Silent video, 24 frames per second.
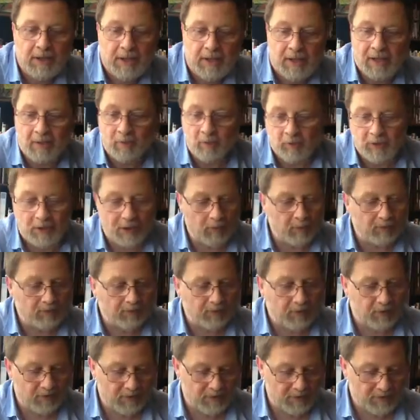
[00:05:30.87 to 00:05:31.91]
And when I was
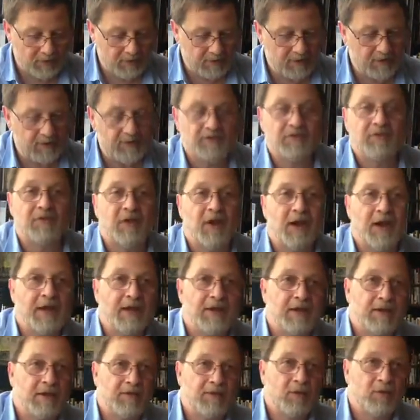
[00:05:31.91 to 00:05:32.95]
on this
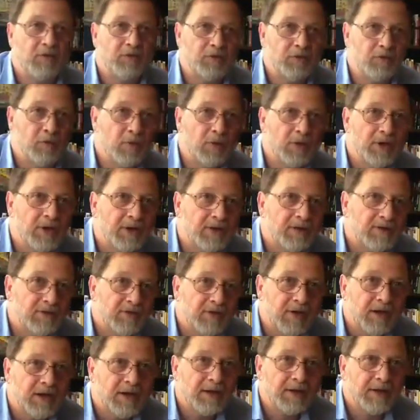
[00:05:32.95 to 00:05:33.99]
hike for 2 weeks,
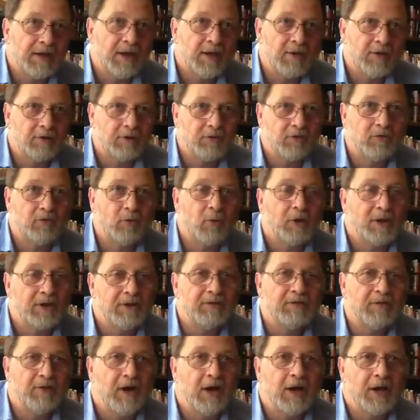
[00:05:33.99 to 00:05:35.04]
I encountered
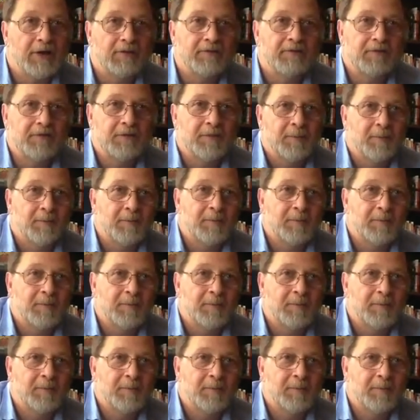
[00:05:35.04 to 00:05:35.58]
25.